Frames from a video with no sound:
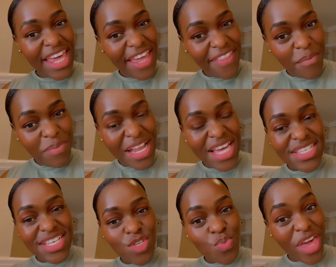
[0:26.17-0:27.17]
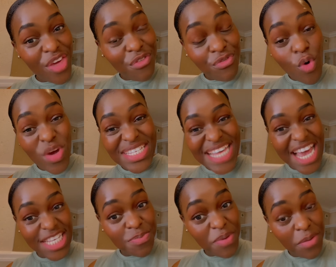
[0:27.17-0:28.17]
In the places where your voice
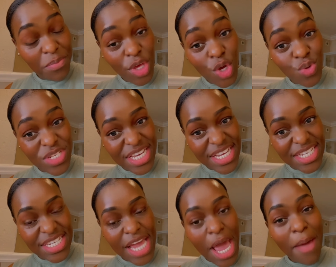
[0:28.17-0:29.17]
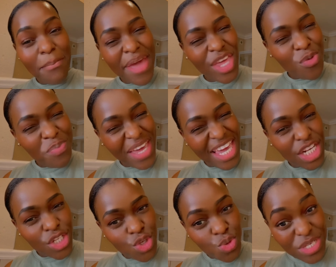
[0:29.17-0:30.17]
has been muted, may you
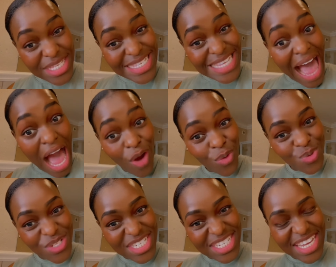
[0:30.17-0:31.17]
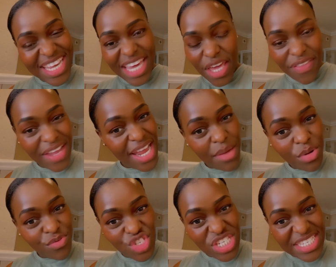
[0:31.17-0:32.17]
begin to sound in the name
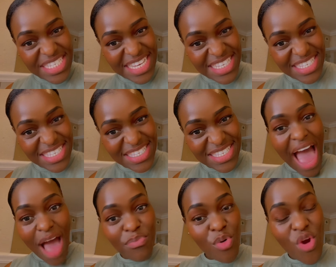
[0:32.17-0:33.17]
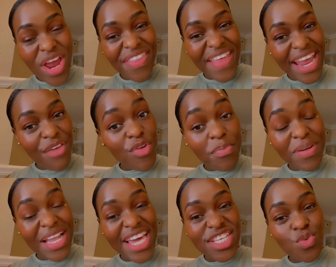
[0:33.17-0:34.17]
of Jesus. I pray that every
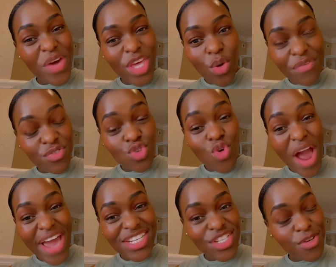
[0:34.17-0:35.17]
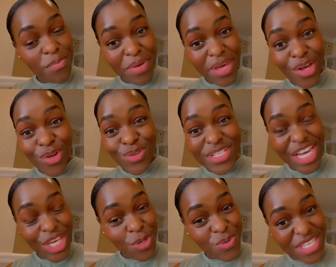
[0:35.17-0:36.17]
place where you have tried to build
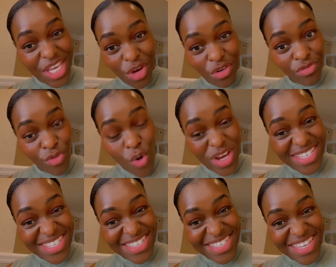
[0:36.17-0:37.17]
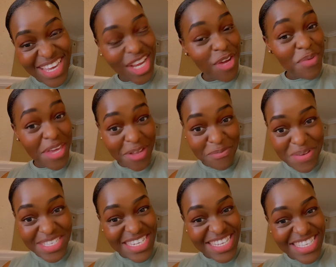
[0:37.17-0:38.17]
using your voice, it could be in
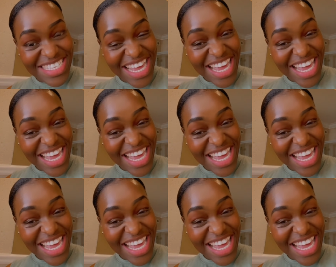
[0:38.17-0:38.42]
business,